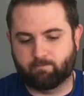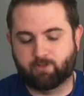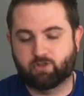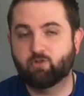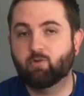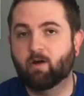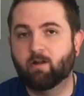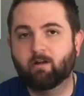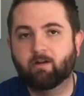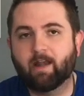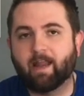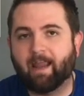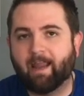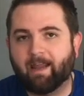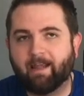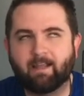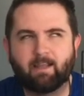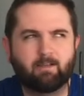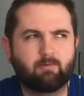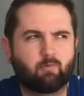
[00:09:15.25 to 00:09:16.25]

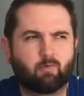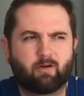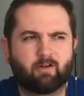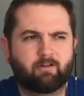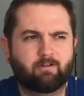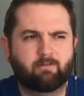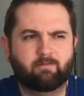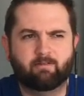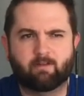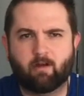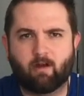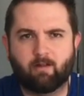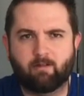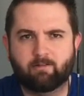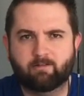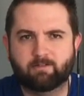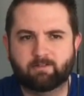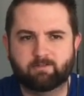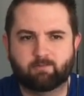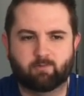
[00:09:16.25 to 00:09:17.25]

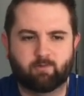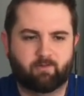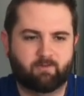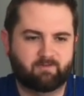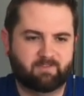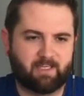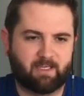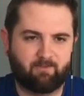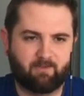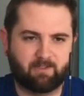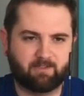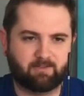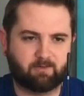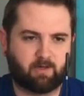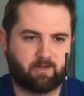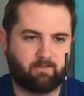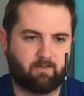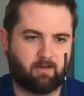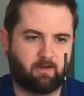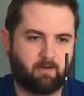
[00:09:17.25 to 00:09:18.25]
$281 worth of savings
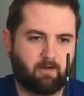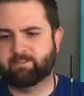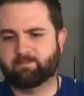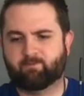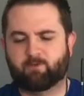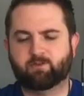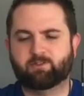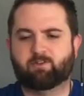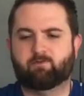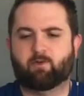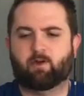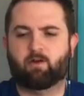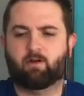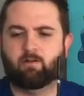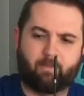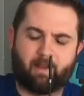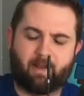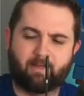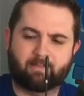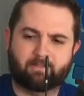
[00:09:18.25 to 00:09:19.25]
right there. First of all,
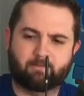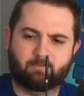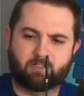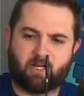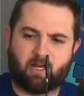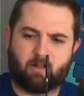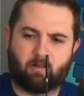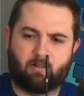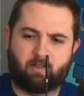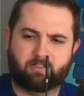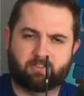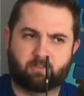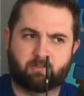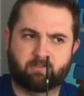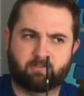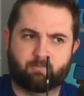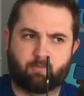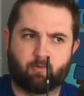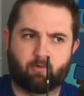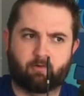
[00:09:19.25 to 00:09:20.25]
the Handsome Jack collection
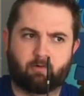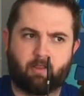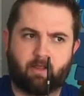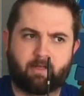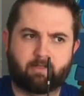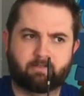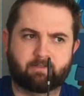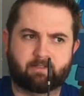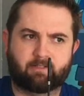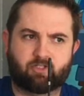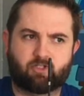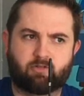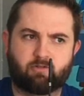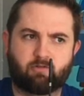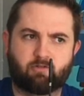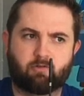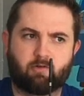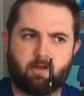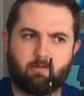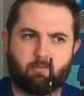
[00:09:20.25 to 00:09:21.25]
is Borderlands
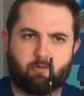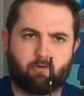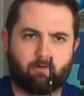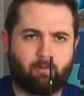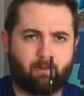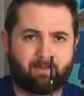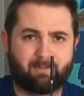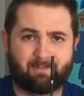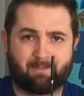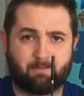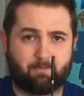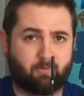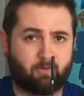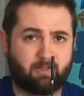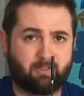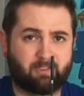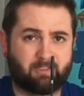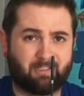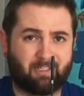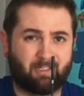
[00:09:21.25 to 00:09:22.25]
2 and Borderlands the
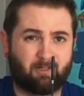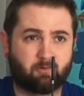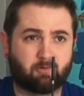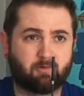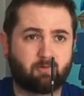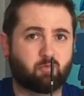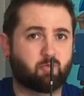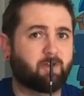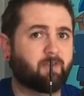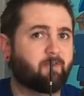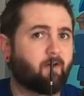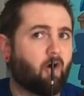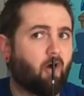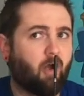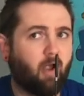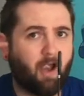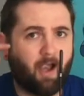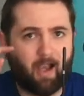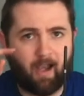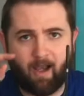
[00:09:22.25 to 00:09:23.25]
pre-sequel with
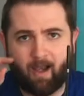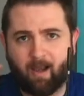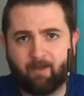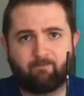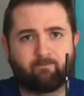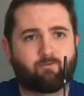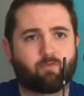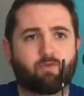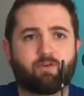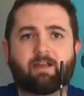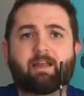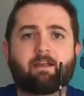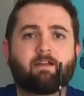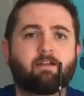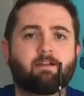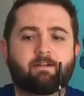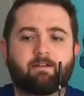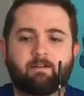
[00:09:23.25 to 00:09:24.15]
every